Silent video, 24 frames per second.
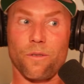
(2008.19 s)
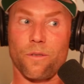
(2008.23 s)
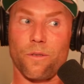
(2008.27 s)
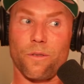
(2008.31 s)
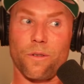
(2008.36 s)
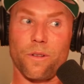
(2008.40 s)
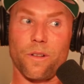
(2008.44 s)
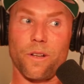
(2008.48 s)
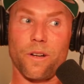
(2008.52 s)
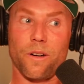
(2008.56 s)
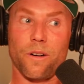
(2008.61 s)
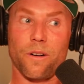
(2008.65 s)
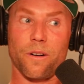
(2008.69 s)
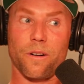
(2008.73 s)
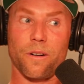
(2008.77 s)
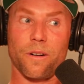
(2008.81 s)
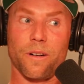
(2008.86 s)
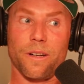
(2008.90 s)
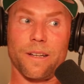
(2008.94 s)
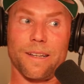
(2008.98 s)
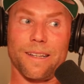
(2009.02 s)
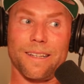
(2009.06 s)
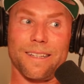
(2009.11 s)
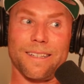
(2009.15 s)
earlier
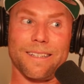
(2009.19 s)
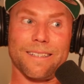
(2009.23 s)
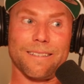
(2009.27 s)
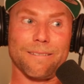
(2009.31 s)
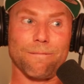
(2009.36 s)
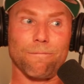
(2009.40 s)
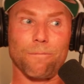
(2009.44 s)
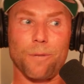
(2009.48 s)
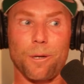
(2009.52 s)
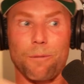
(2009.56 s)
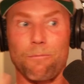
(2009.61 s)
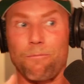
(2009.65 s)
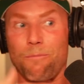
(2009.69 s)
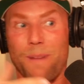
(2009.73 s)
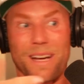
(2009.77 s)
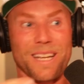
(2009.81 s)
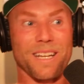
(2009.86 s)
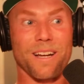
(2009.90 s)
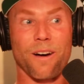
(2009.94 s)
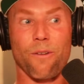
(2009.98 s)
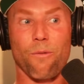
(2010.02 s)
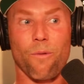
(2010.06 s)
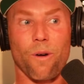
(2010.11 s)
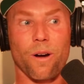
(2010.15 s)

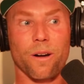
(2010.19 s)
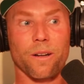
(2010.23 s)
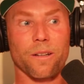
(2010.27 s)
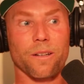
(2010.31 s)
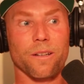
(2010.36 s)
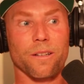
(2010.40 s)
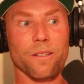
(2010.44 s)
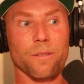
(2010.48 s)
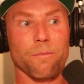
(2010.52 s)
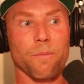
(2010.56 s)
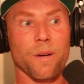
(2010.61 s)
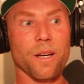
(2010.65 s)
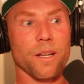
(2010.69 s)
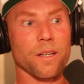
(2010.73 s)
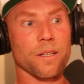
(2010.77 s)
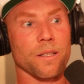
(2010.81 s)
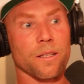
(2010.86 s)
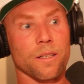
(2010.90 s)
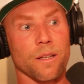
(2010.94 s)
might not want it as much.